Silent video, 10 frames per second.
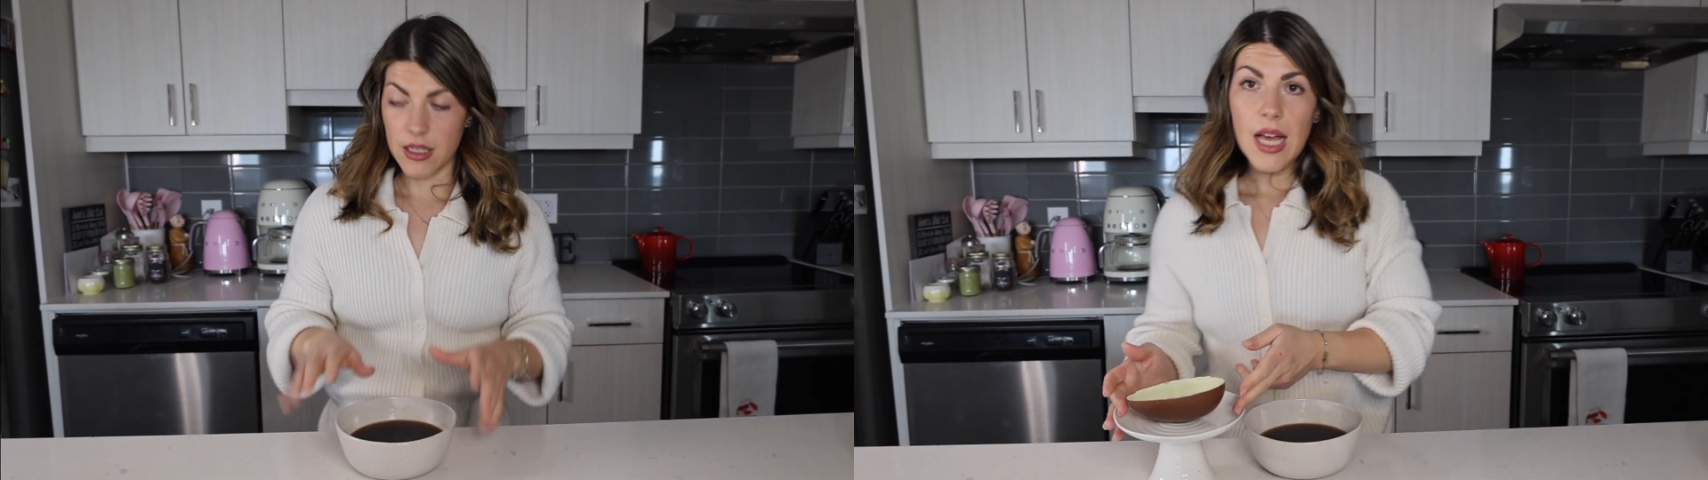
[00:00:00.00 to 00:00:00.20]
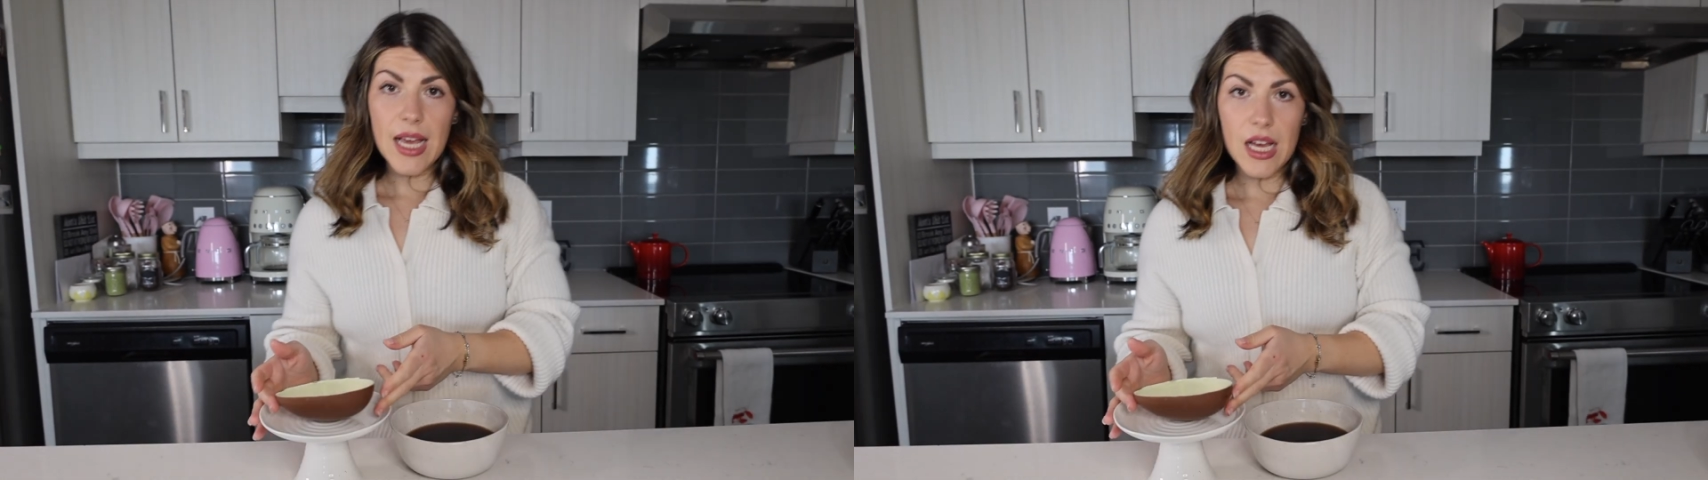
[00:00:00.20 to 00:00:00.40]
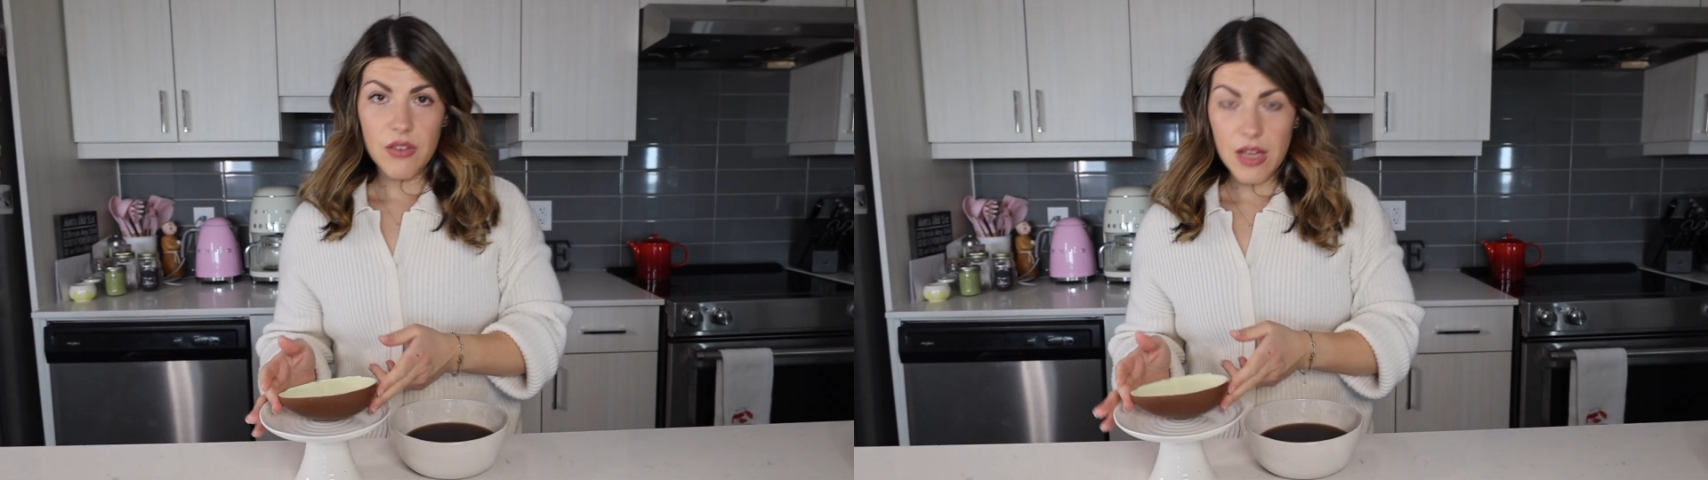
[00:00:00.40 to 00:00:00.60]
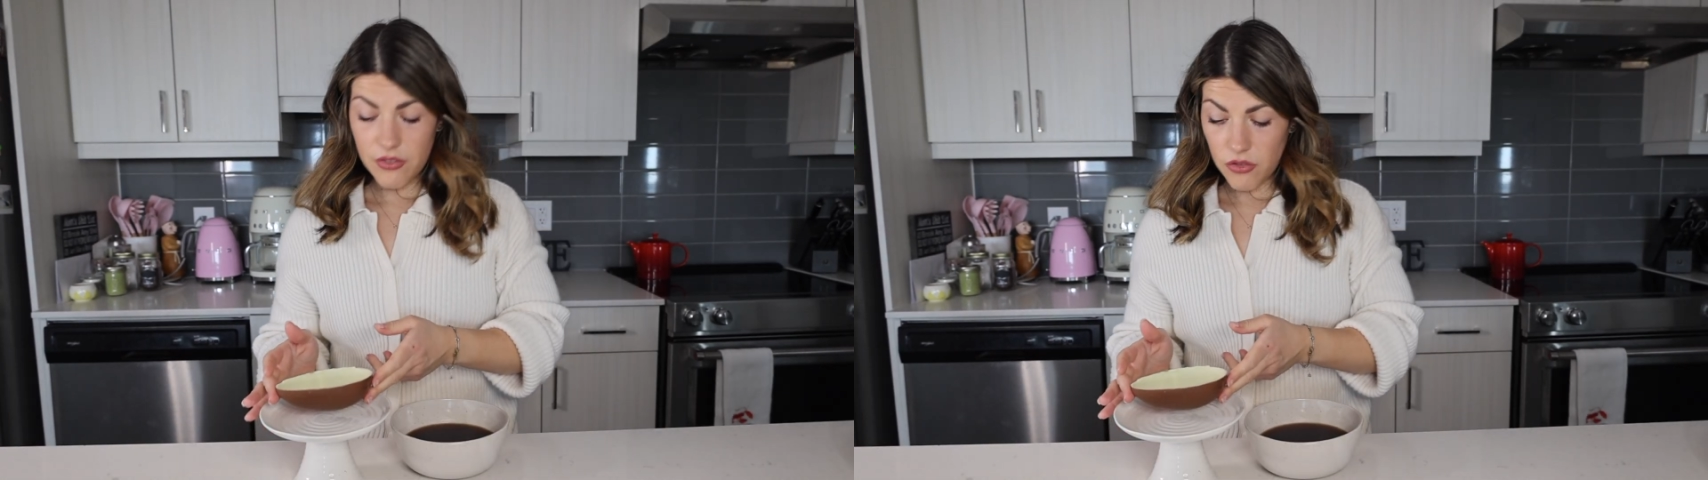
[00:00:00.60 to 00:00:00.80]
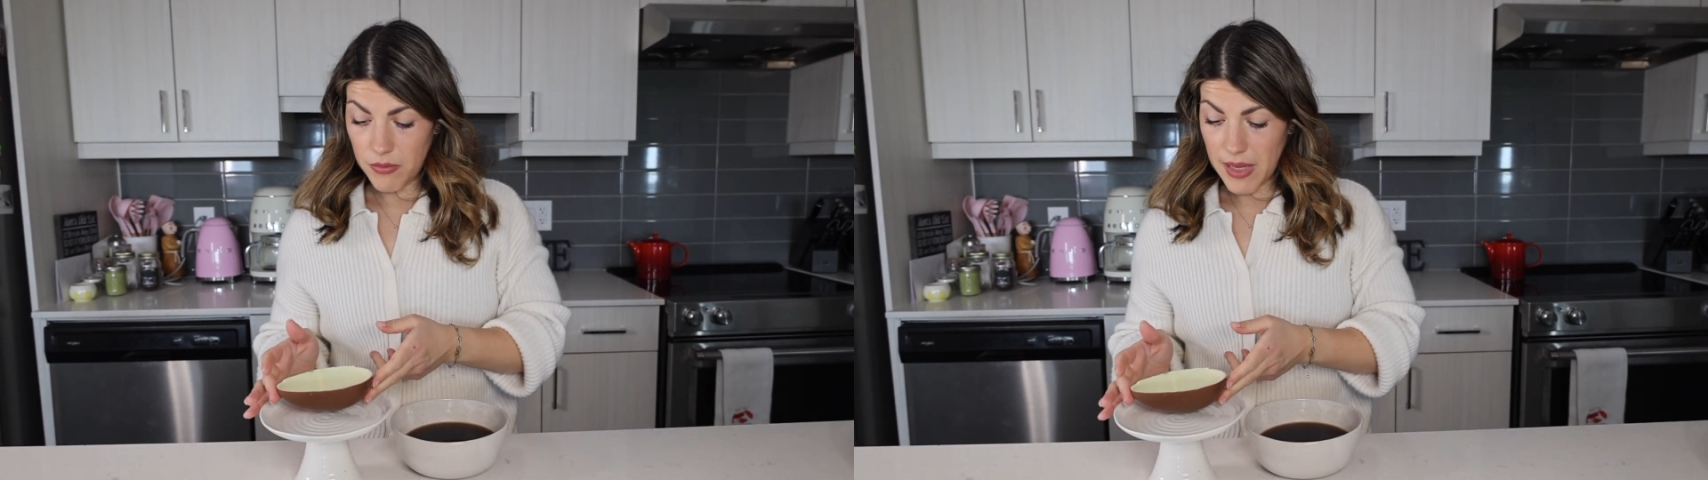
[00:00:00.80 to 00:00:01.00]
I have half
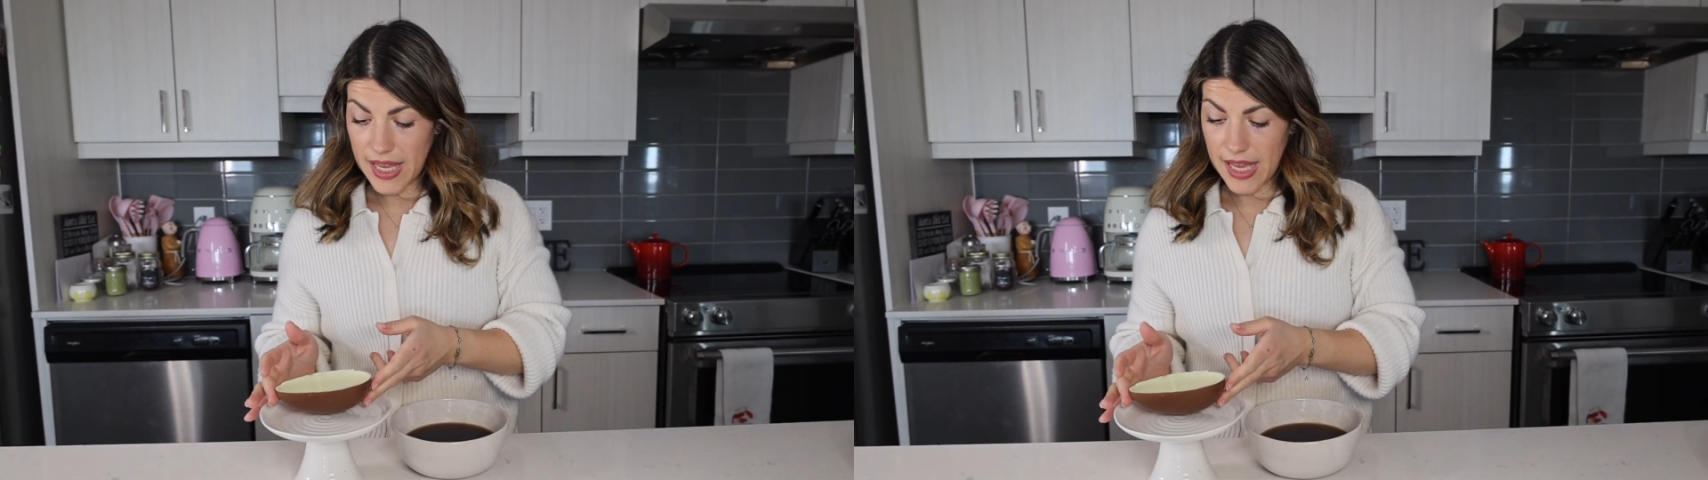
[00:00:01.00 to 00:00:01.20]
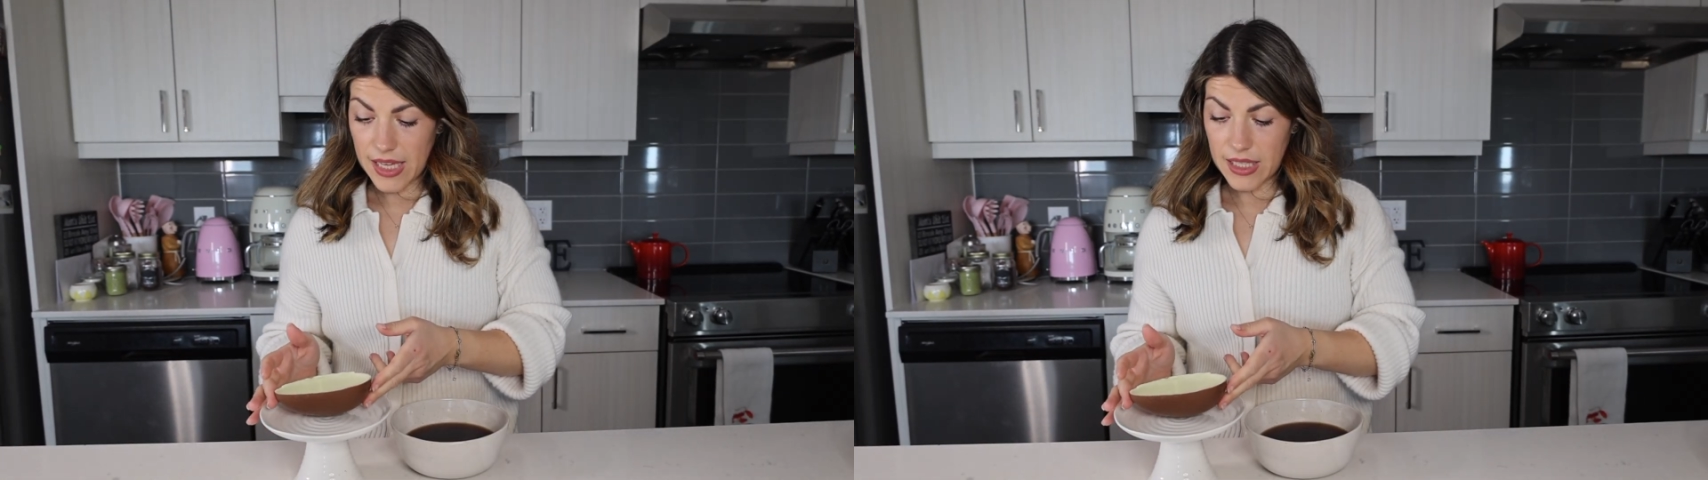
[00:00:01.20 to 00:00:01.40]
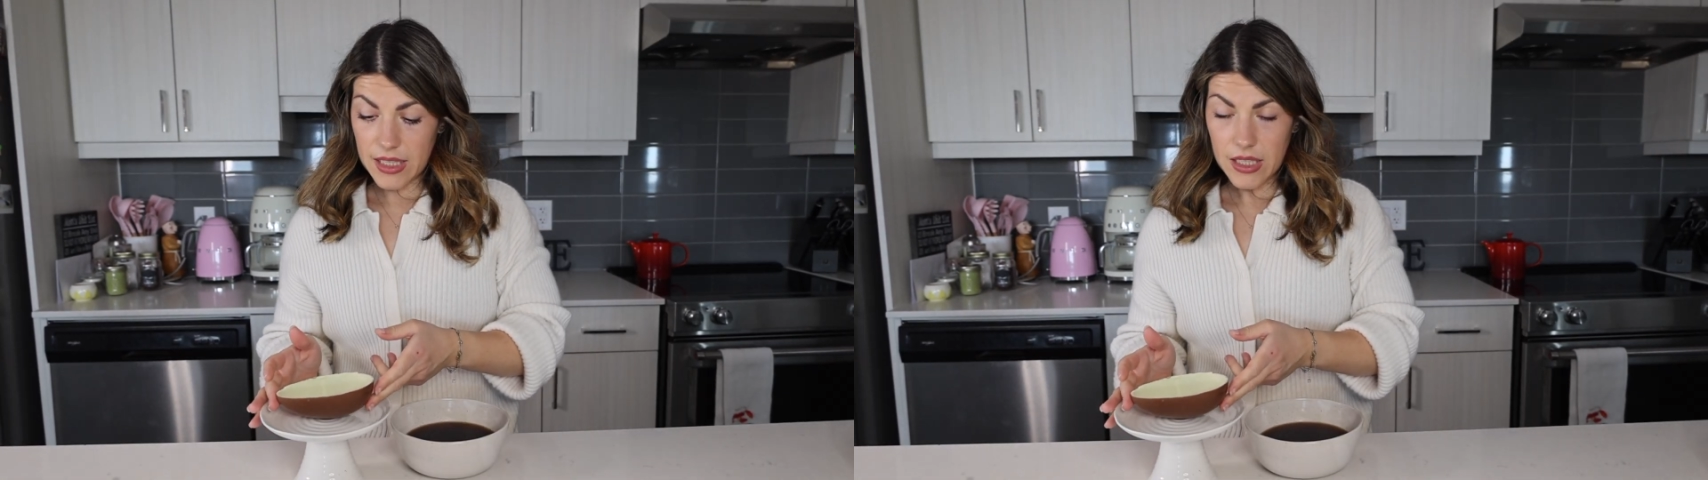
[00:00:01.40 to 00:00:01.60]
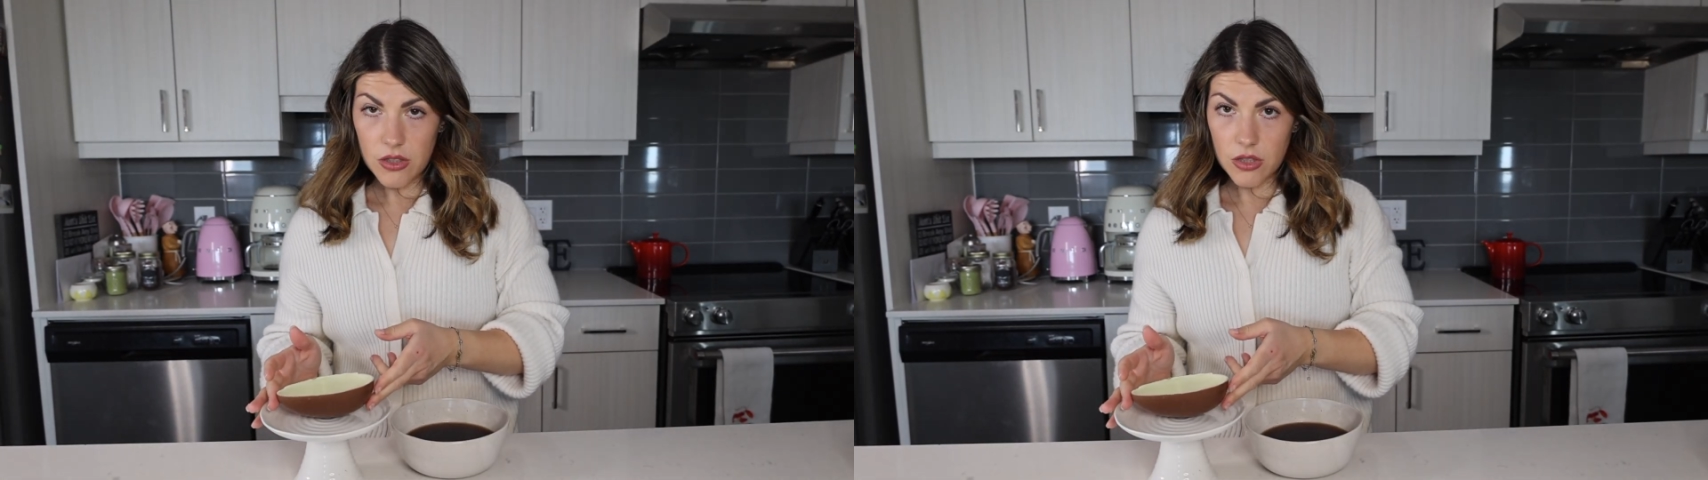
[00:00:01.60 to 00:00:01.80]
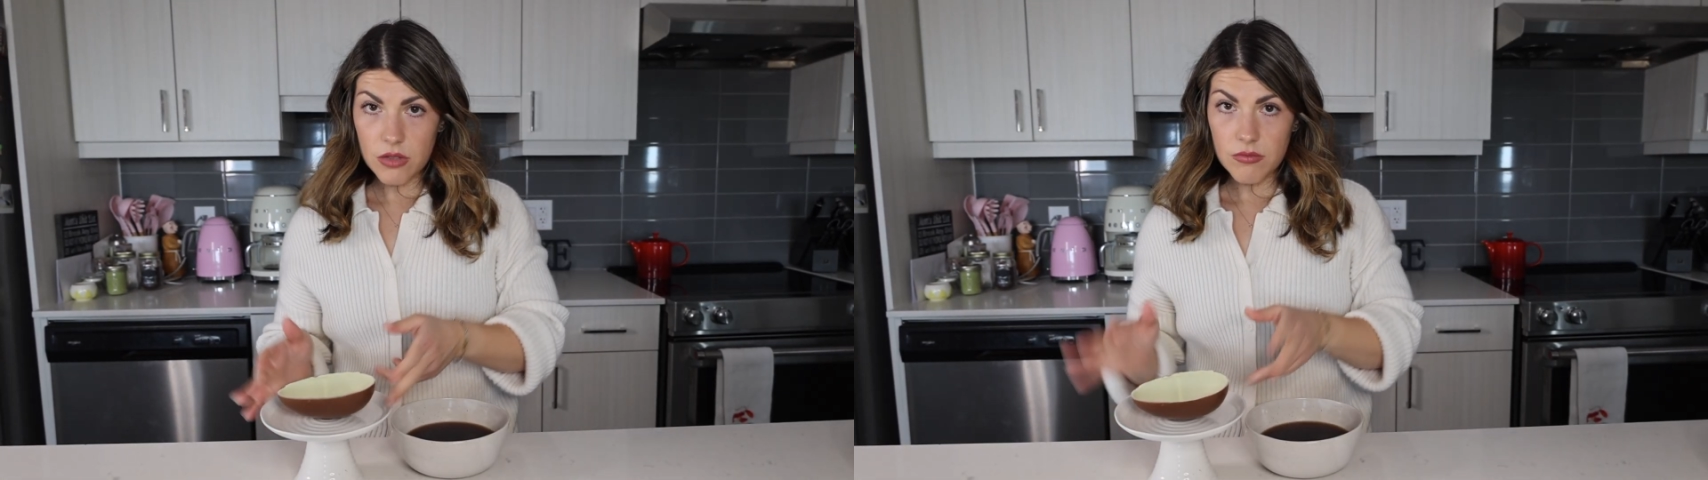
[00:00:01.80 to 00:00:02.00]
of my egg here